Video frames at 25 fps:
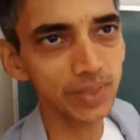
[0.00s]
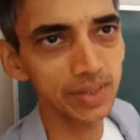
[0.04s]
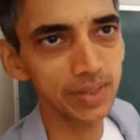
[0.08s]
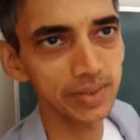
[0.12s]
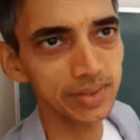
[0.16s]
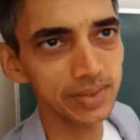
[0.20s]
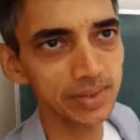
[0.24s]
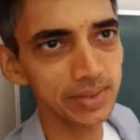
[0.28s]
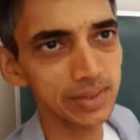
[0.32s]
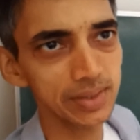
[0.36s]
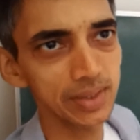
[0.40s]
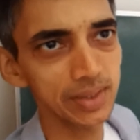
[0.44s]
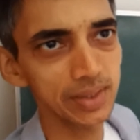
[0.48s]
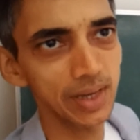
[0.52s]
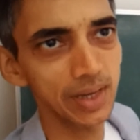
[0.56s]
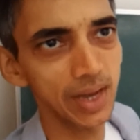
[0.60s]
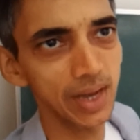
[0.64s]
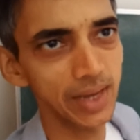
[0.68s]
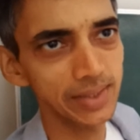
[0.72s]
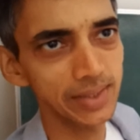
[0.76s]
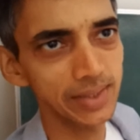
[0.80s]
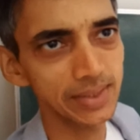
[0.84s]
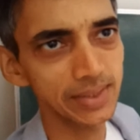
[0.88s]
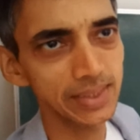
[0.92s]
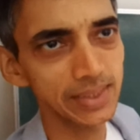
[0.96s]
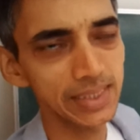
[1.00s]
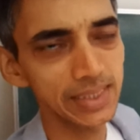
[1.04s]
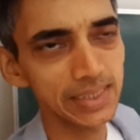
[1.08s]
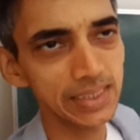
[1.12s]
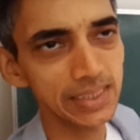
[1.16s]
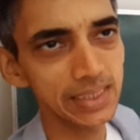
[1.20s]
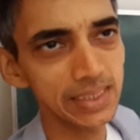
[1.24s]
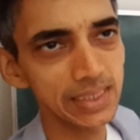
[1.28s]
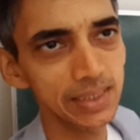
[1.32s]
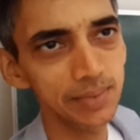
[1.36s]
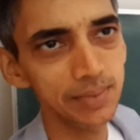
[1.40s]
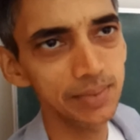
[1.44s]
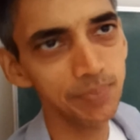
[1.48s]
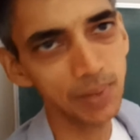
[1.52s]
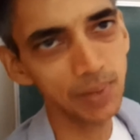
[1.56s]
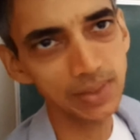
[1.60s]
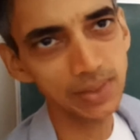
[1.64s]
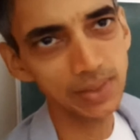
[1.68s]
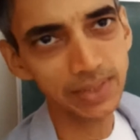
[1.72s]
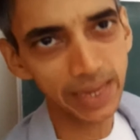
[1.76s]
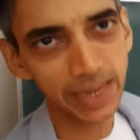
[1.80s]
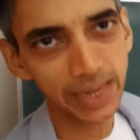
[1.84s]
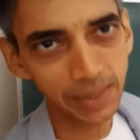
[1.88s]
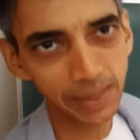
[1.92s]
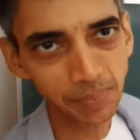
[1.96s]
It's ICSC
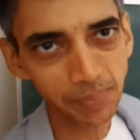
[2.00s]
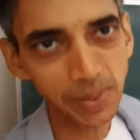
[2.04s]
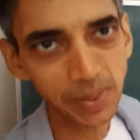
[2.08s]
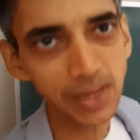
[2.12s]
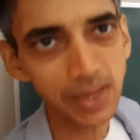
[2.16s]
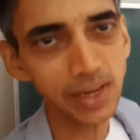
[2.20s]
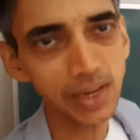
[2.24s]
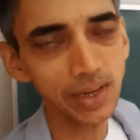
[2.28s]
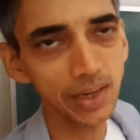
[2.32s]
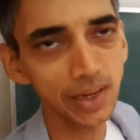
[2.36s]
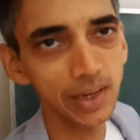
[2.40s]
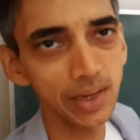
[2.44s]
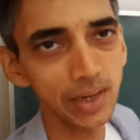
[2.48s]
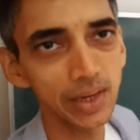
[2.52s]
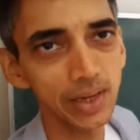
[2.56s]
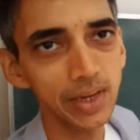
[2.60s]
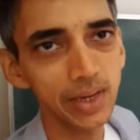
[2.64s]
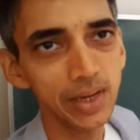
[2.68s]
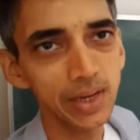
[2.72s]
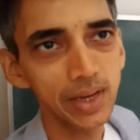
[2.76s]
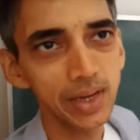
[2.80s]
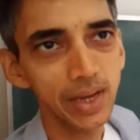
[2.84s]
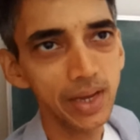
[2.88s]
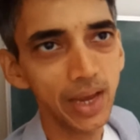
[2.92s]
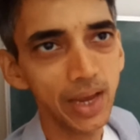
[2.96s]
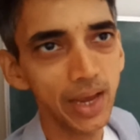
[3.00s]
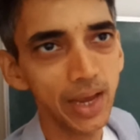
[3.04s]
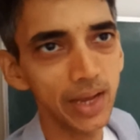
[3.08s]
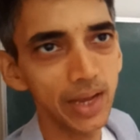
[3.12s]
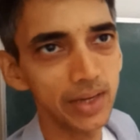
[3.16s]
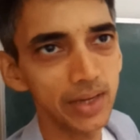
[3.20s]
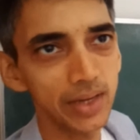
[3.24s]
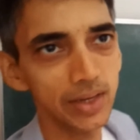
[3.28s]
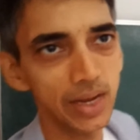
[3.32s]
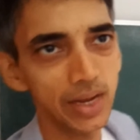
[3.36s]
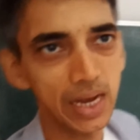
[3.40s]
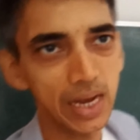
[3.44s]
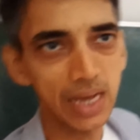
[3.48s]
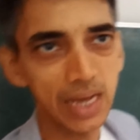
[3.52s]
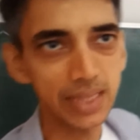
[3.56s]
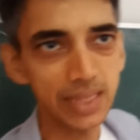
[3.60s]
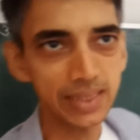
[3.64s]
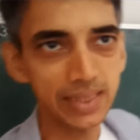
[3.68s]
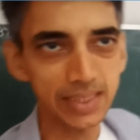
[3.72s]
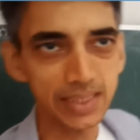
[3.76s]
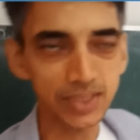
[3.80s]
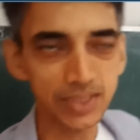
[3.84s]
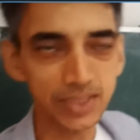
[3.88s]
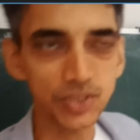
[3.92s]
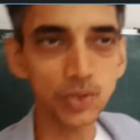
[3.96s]
plus IB, and
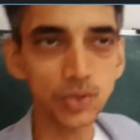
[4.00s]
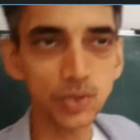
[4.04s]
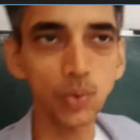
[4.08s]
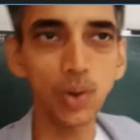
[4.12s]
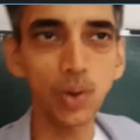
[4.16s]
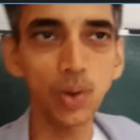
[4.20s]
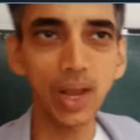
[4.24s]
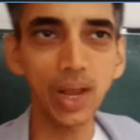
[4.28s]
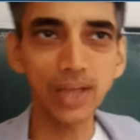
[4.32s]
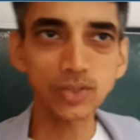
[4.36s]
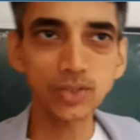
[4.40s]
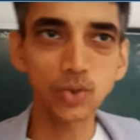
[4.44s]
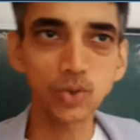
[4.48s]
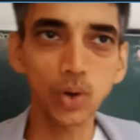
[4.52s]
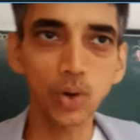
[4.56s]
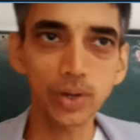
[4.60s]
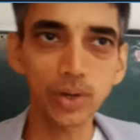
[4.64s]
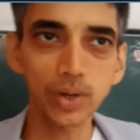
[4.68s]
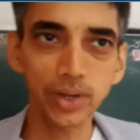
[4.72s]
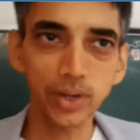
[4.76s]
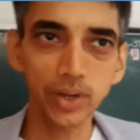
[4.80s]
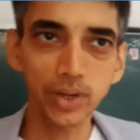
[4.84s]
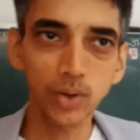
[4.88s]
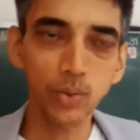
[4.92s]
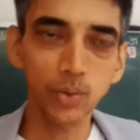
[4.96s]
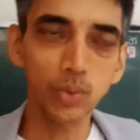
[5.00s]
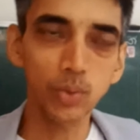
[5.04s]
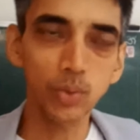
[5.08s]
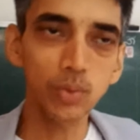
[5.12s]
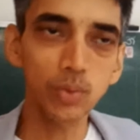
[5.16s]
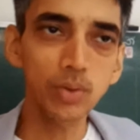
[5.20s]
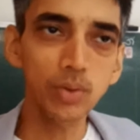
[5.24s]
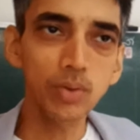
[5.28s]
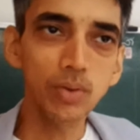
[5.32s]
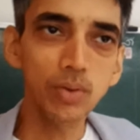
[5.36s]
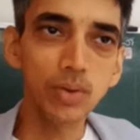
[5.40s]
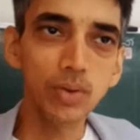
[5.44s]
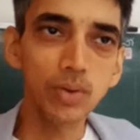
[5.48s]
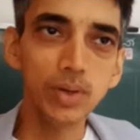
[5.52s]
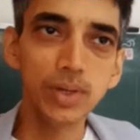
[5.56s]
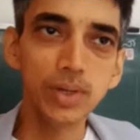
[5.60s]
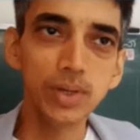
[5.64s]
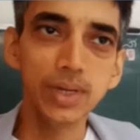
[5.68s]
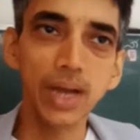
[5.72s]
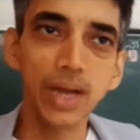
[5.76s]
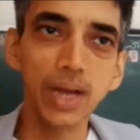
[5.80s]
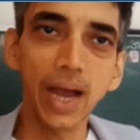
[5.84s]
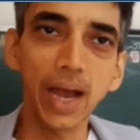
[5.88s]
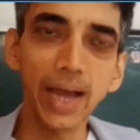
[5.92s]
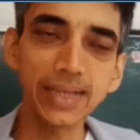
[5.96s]
this school has gotten you
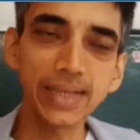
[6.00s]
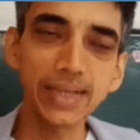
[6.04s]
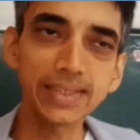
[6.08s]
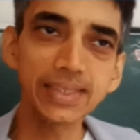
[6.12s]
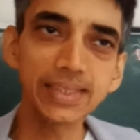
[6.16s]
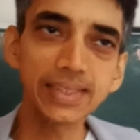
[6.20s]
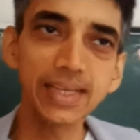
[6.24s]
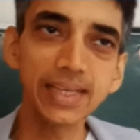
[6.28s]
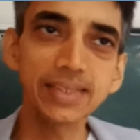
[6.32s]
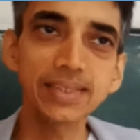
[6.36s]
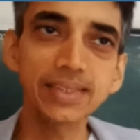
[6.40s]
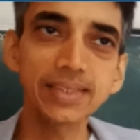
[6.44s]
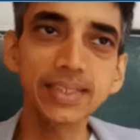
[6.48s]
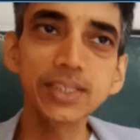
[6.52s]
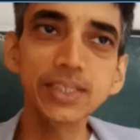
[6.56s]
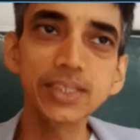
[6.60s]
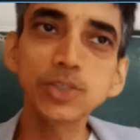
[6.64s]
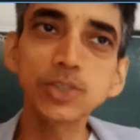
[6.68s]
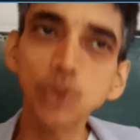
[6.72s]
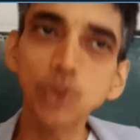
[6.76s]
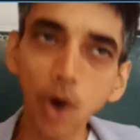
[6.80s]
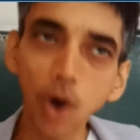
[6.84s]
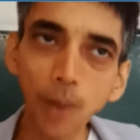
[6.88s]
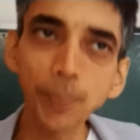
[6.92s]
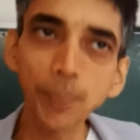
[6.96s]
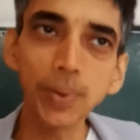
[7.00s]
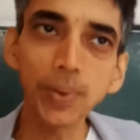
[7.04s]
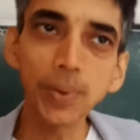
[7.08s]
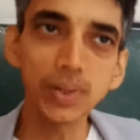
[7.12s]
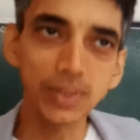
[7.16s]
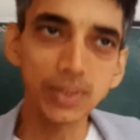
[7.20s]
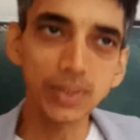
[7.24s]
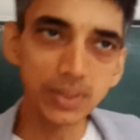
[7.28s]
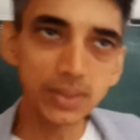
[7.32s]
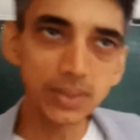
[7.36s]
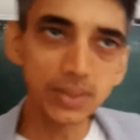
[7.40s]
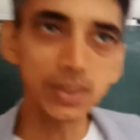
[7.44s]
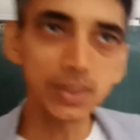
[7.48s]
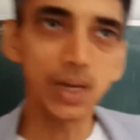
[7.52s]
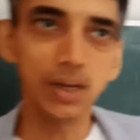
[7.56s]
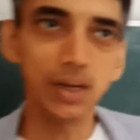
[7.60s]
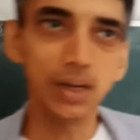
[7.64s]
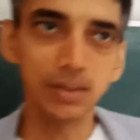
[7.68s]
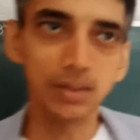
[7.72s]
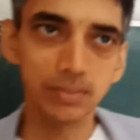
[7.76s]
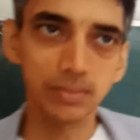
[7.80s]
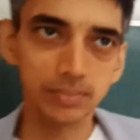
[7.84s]
ICSC topper this year,